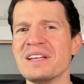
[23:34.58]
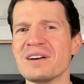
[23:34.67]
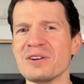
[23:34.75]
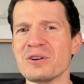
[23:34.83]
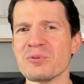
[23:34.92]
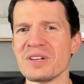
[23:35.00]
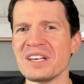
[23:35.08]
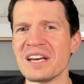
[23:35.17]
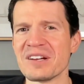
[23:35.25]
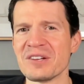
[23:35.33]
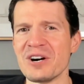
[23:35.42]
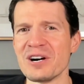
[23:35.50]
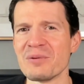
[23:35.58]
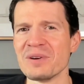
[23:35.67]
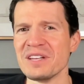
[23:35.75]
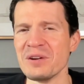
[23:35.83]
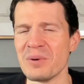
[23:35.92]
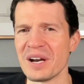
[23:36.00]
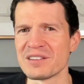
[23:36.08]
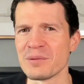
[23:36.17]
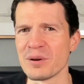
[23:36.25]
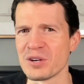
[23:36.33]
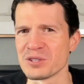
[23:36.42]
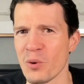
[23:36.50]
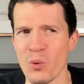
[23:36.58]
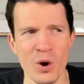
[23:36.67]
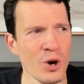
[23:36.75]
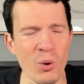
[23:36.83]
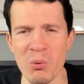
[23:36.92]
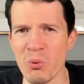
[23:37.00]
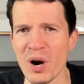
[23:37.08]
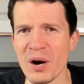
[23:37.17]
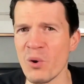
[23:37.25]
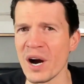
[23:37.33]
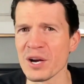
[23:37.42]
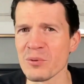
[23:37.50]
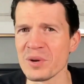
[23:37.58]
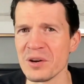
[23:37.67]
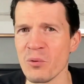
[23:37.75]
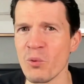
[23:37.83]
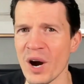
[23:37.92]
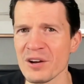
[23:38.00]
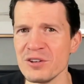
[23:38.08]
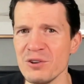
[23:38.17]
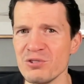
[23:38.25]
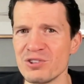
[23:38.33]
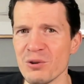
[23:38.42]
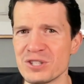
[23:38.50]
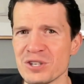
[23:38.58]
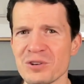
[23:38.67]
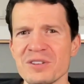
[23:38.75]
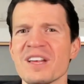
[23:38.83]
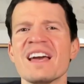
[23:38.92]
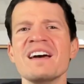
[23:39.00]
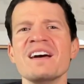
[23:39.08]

you'll really get along with, and you want to ask them a question. Well, well, why, why are we good? Why are you so sure? And they're like,